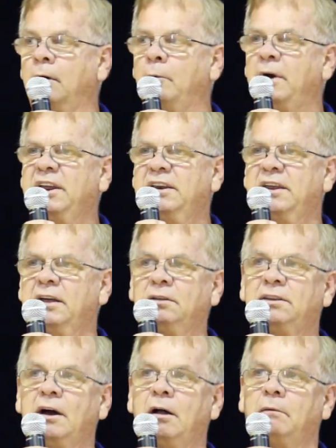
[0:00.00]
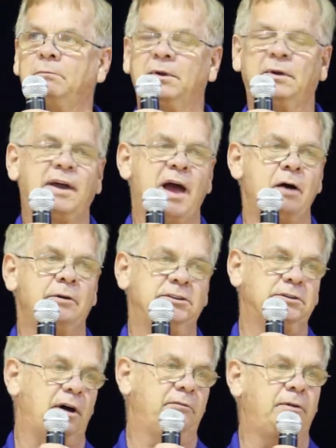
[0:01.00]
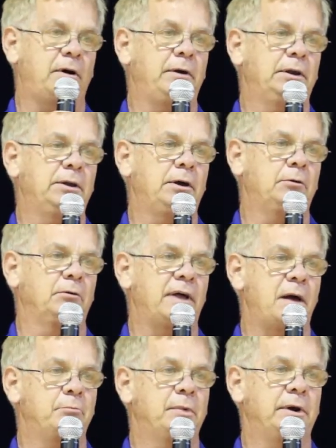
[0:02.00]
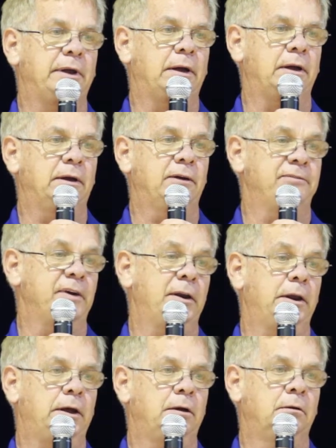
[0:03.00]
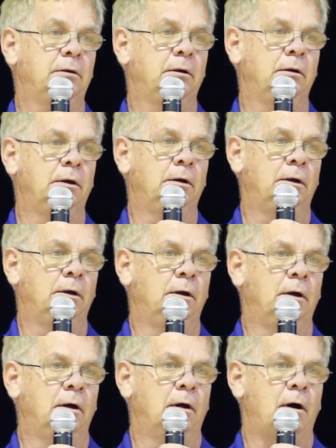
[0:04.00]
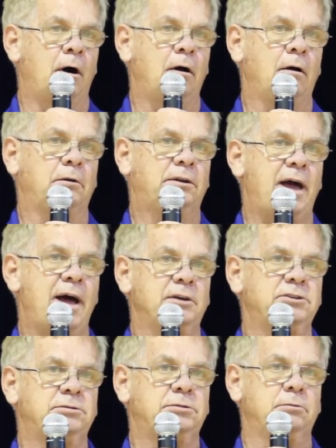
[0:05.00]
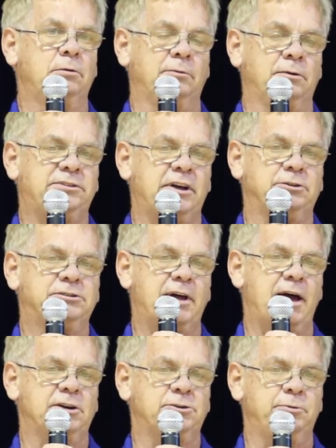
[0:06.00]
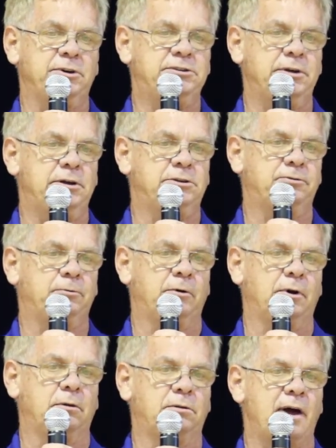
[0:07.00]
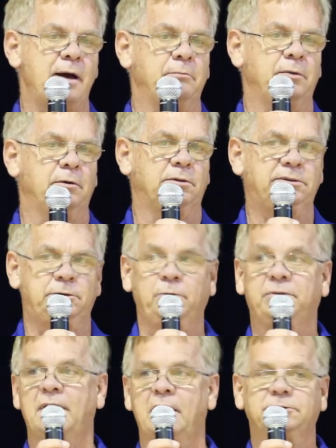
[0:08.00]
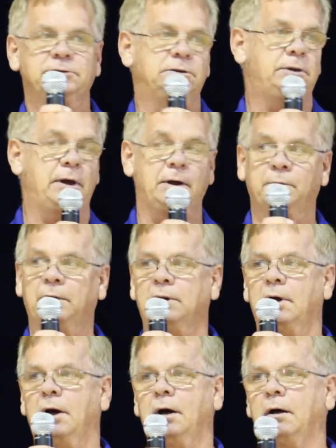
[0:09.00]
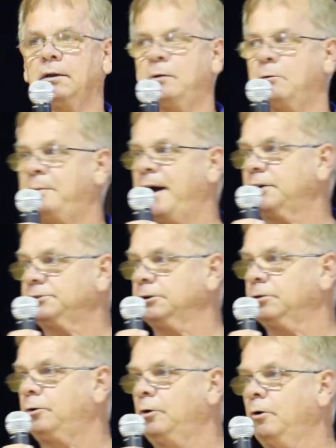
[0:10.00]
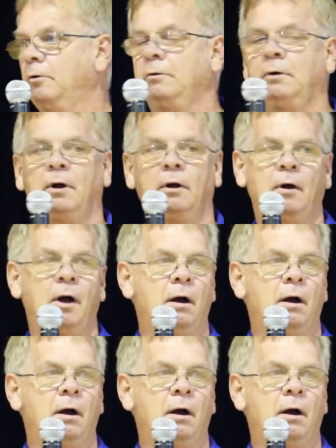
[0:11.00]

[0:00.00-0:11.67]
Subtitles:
What he did tell them, counties got very little of that money, if any. Our sales tax receipts for the time 2010 when they were passing through